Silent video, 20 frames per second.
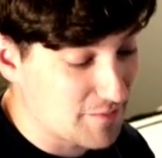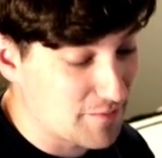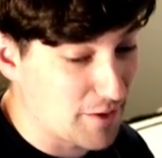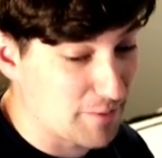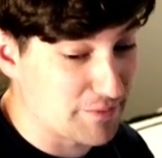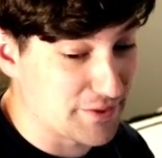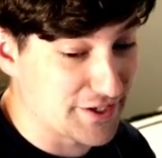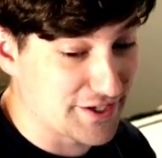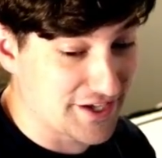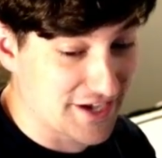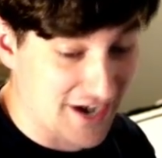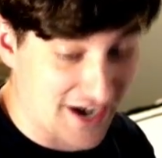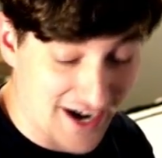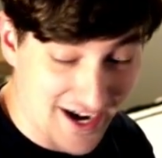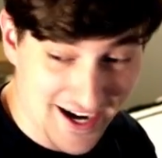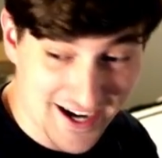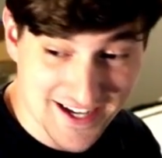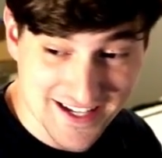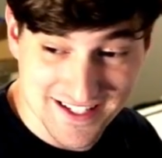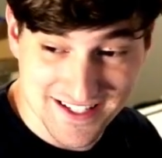but
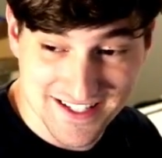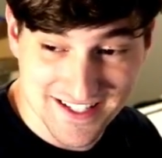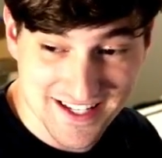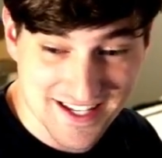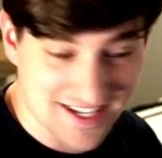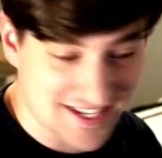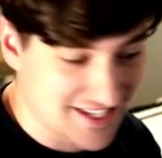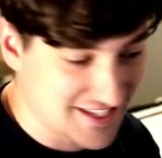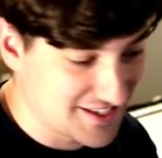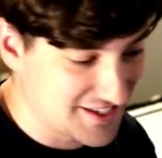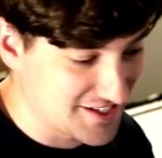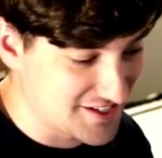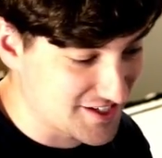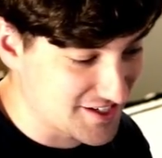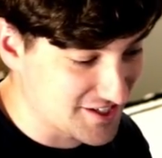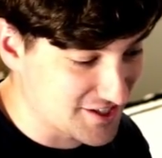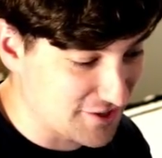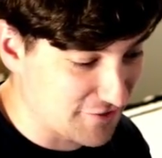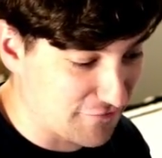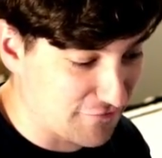because this
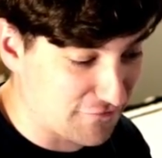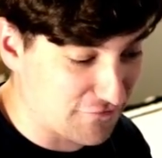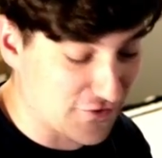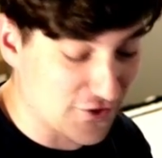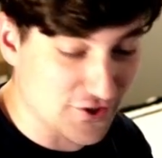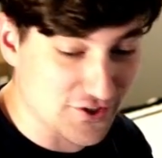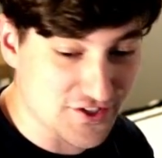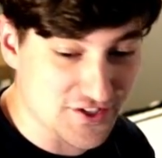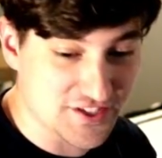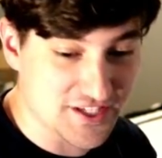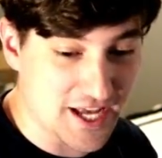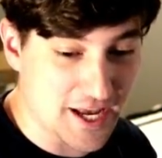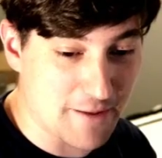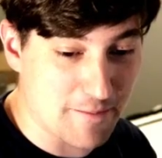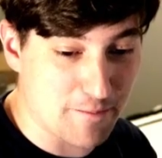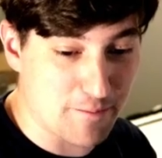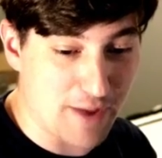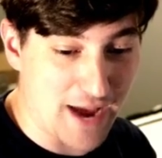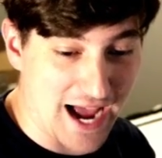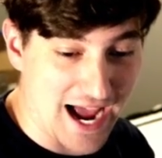is the first
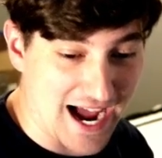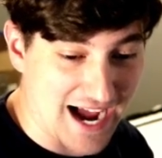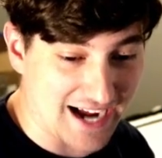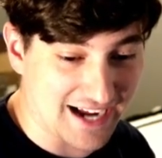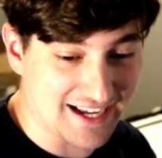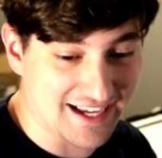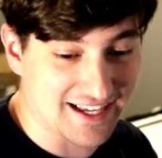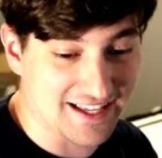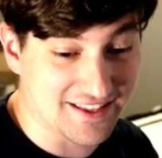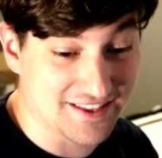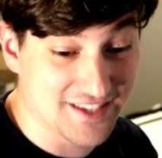day back,